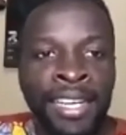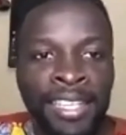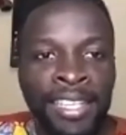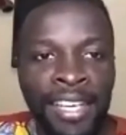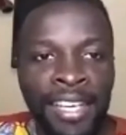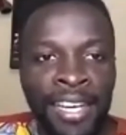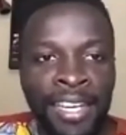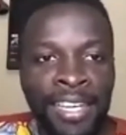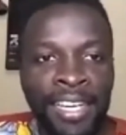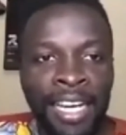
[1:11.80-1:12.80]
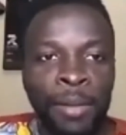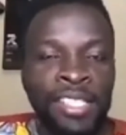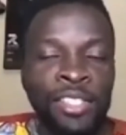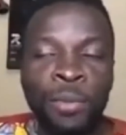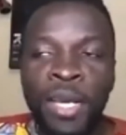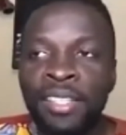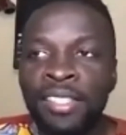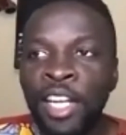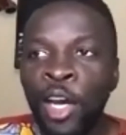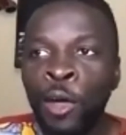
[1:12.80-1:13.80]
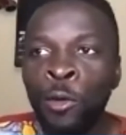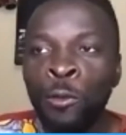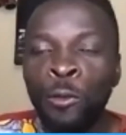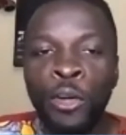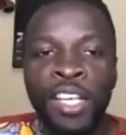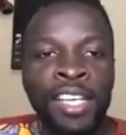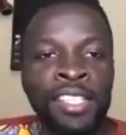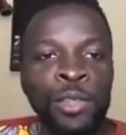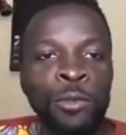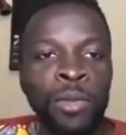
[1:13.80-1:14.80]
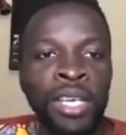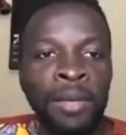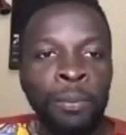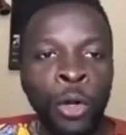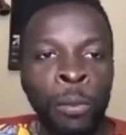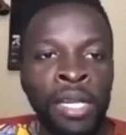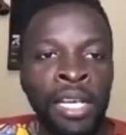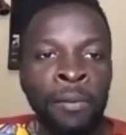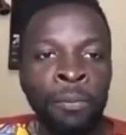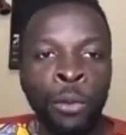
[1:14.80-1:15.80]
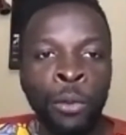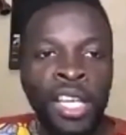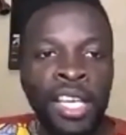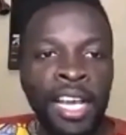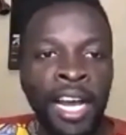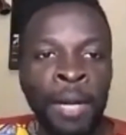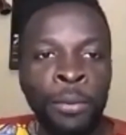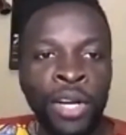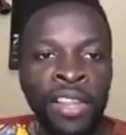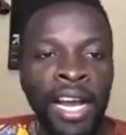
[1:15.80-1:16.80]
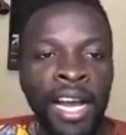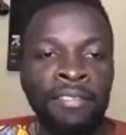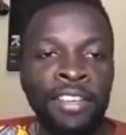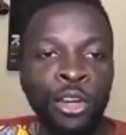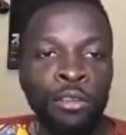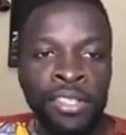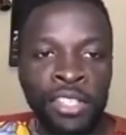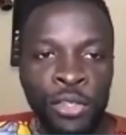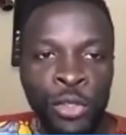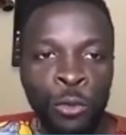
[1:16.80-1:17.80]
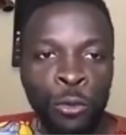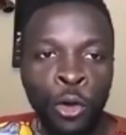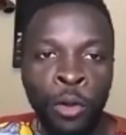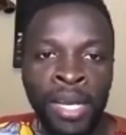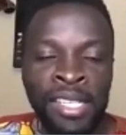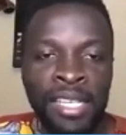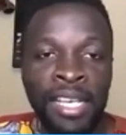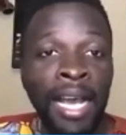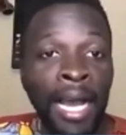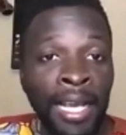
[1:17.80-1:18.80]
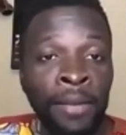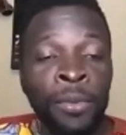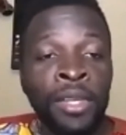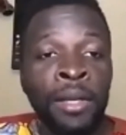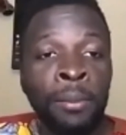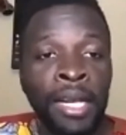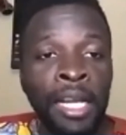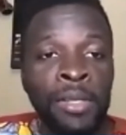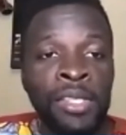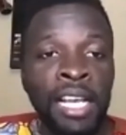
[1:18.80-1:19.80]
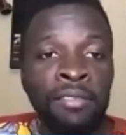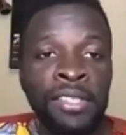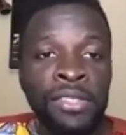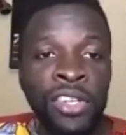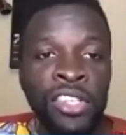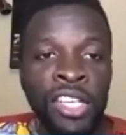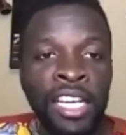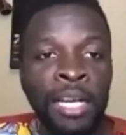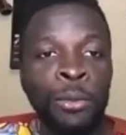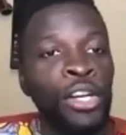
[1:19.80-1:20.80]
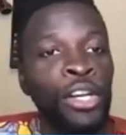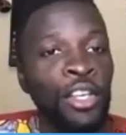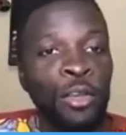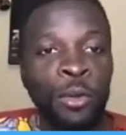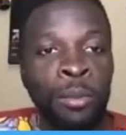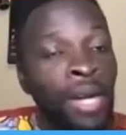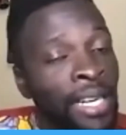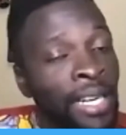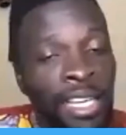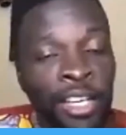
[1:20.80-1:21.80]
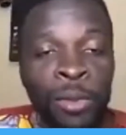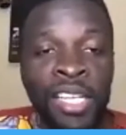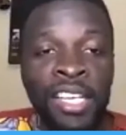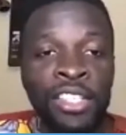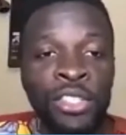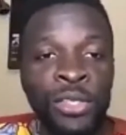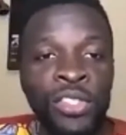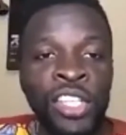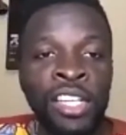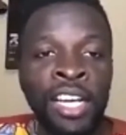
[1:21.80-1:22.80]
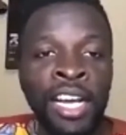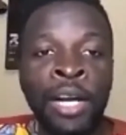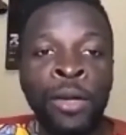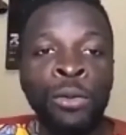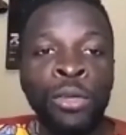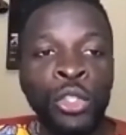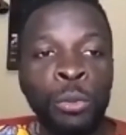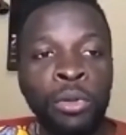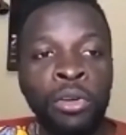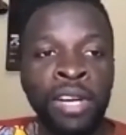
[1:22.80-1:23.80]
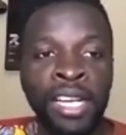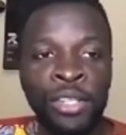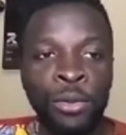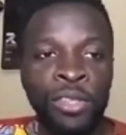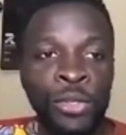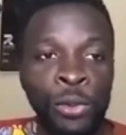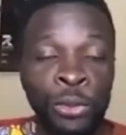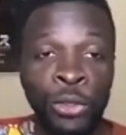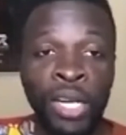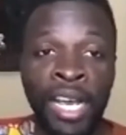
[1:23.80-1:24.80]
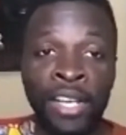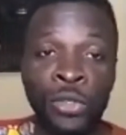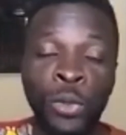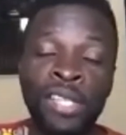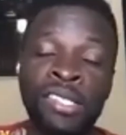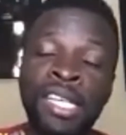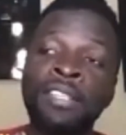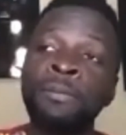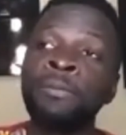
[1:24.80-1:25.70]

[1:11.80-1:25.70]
here, come as it may, it's now 4 years of me probably waking up, rather having conversations on phone by saying, hi, my name is Kevin Randiek. I'm calling you from Randiek Communications, and I'll wish to provide you with solution X, Y, and Z.